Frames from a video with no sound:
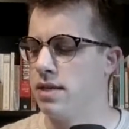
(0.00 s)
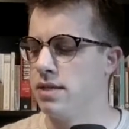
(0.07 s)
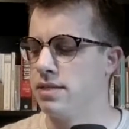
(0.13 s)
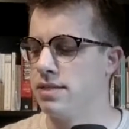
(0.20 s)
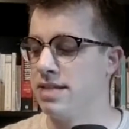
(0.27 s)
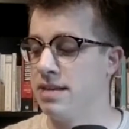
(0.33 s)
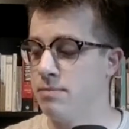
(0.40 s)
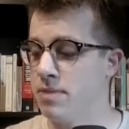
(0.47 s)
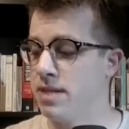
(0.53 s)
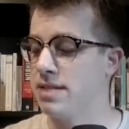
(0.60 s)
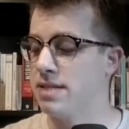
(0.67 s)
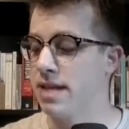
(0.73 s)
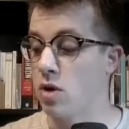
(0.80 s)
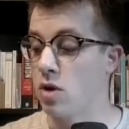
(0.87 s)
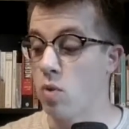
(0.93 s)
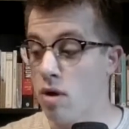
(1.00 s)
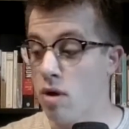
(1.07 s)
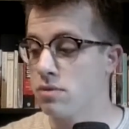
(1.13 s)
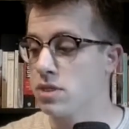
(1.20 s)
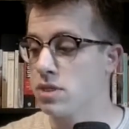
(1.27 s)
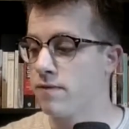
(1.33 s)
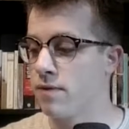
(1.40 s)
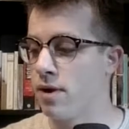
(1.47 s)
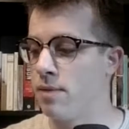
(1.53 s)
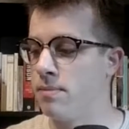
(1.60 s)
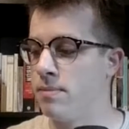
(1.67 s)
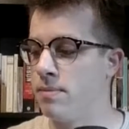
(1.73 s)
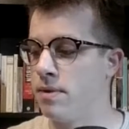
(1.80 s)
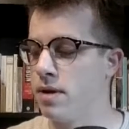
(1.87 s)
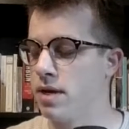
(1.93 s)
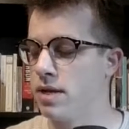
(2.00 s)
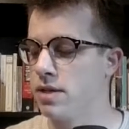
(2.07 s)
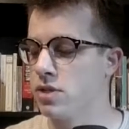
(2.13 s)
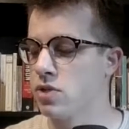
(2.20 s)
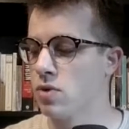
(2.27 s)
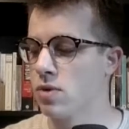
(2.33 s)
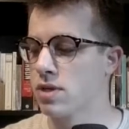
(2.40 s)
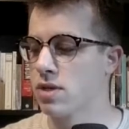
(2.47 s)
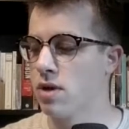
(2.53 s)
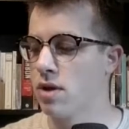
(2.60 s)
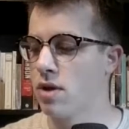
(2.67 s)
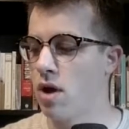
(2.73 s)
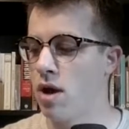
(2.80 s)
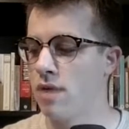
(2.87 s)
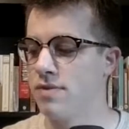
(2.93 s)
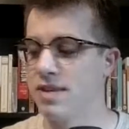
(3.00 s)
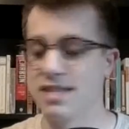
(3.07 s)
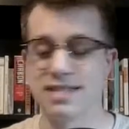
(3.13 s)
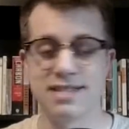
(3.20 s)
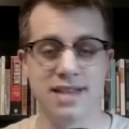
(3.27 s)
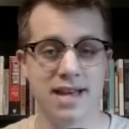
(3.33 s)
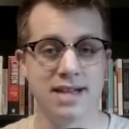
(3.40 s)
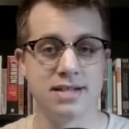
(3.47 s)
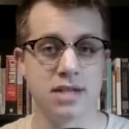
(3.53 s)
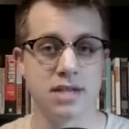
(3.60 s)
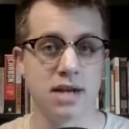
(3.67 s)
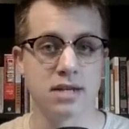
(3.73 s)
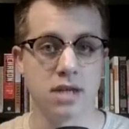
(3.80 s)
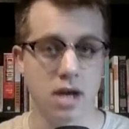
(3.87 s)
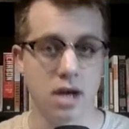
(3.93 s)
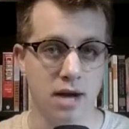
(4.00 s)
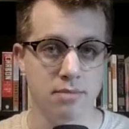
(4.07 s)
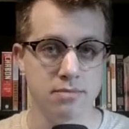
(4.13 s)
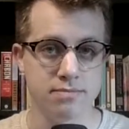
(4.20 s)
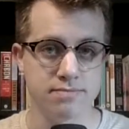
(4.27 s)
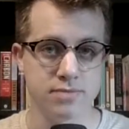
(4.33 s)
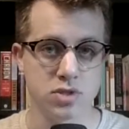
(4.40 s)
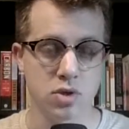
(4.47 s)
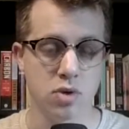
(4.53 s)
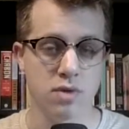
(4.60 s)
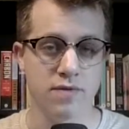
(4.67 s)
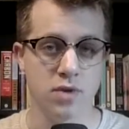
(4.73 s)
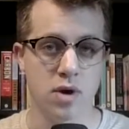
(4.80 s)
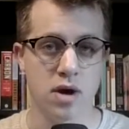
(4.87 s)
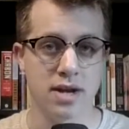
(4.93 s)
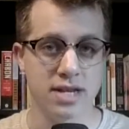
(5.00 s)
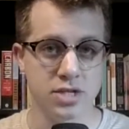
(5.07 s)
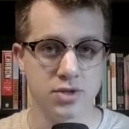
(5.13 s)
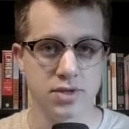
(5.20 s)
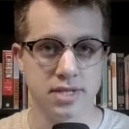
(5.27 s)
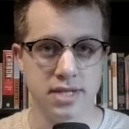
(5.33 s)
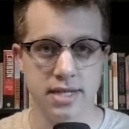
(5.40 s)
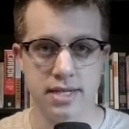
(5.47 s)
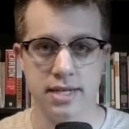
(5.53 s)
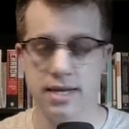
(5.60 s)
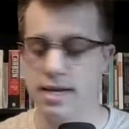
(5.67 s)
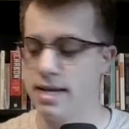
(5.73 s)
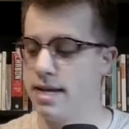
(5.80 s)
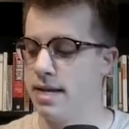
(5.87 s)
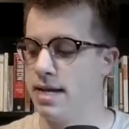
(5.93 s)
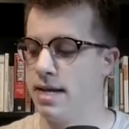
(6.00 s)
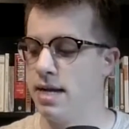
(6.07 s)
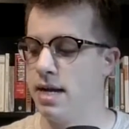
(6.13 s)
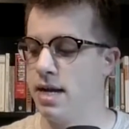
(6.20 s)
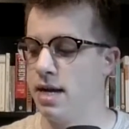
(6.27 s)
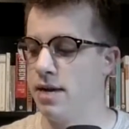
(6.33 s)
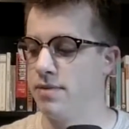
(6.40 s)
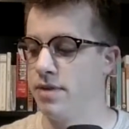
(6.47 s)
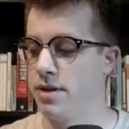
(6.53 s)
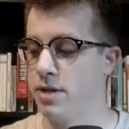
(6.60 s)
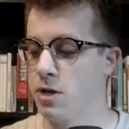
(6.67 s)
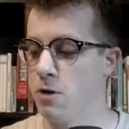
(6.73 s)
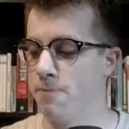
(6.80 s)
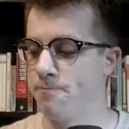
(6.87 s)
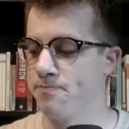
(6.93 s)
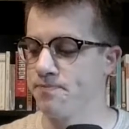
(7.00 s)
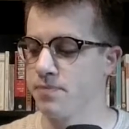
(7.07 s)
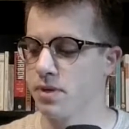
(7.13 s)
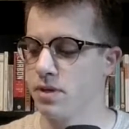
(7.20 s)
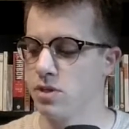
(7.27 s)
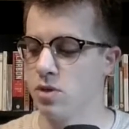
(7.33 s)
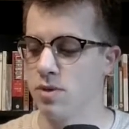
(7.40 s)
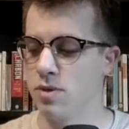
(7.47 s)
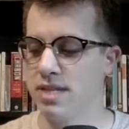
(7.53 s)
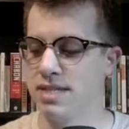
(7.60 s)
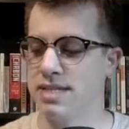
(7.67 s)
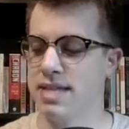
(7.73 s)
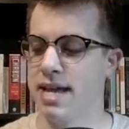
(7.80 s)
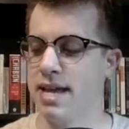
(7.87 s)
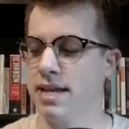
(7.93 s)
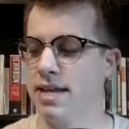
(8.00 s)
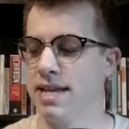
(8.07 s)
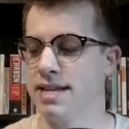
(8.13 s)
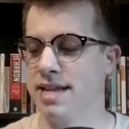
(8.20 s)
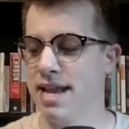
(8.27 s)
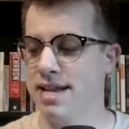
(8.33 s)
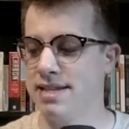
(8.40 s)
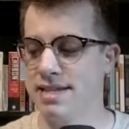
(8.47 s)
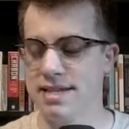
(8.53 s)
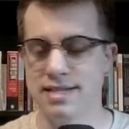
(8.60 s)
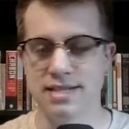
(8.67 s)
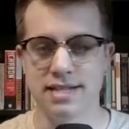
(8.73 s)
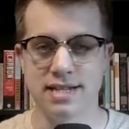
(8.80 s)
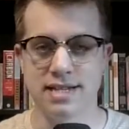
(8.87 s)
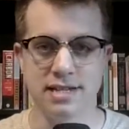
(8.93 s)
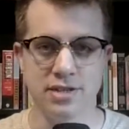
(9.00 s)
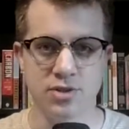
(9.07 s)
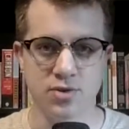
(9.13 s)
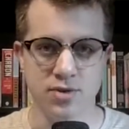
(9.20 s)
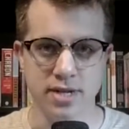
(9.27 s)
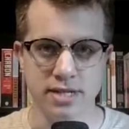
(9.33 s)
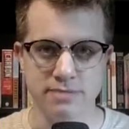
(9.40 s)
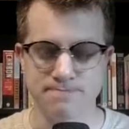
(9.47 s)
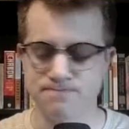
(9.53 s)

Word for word: tidbits and quotes from a source called onthisday.com. So if you are interested, there you go. So in This Day in 1863,